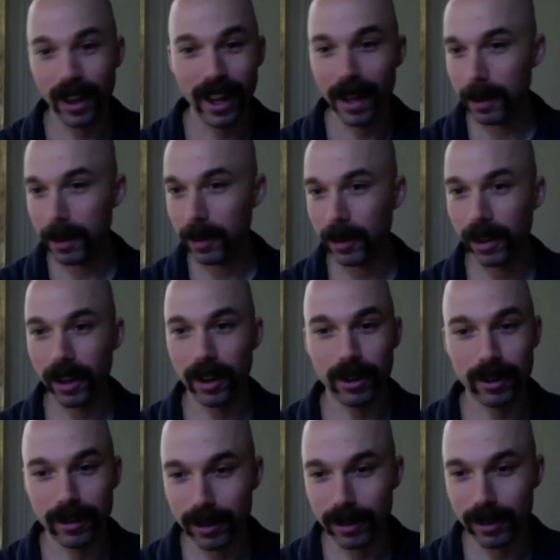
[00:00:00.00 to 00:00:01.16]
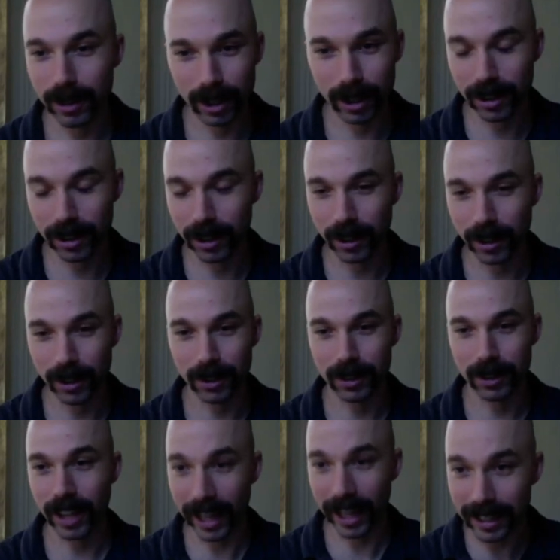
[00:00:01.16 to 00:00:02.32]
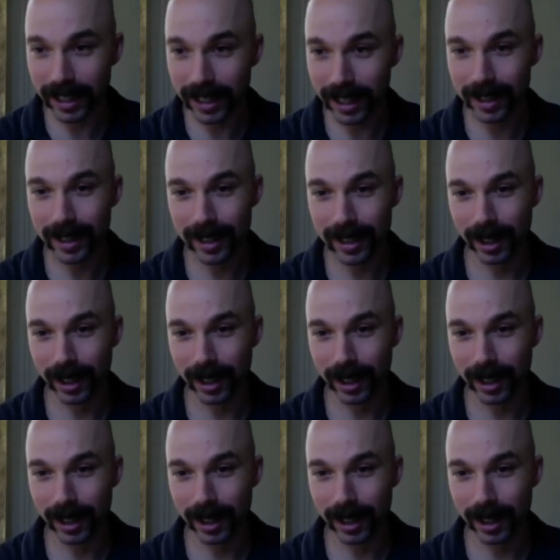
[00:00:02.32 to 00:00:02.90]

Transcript: people that are traditional scientists,